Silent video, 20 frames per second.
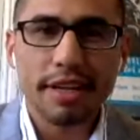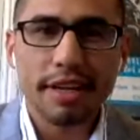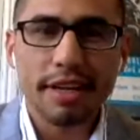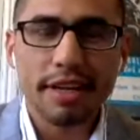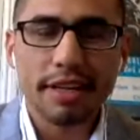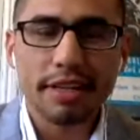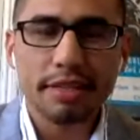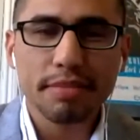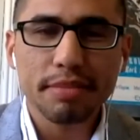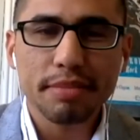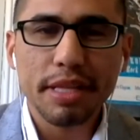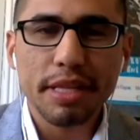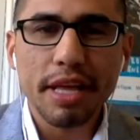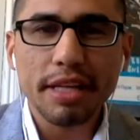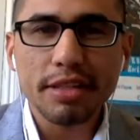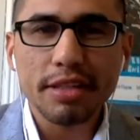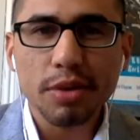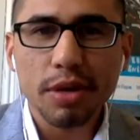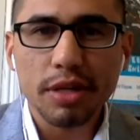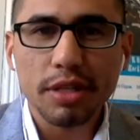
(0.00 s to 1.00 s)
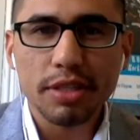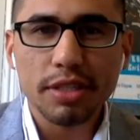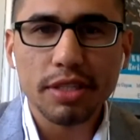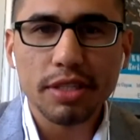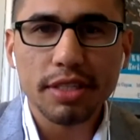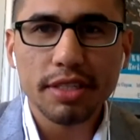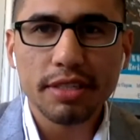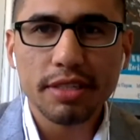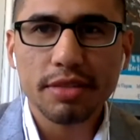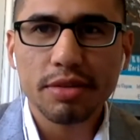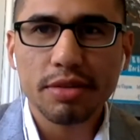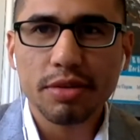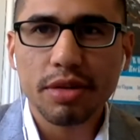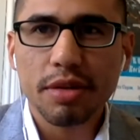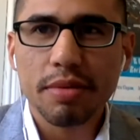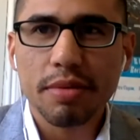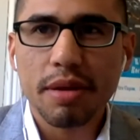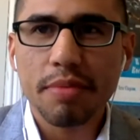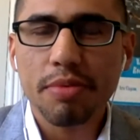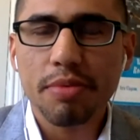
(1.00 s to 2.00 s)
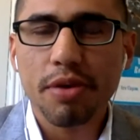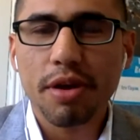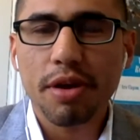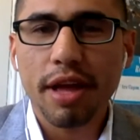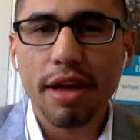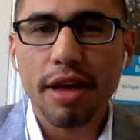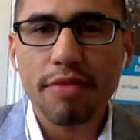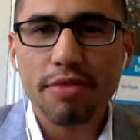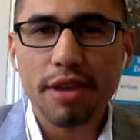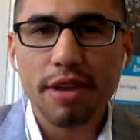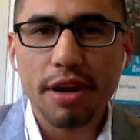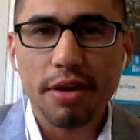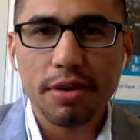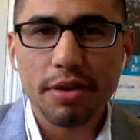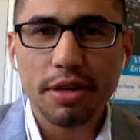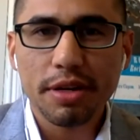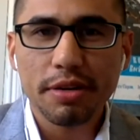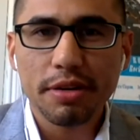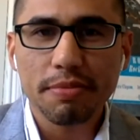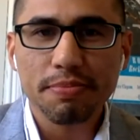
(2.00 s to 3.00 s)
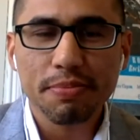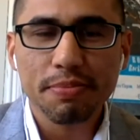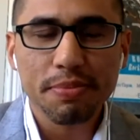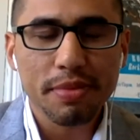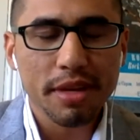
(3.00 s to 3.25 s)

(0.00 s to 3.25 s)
I guess my last question, we're coming up around half an hour here.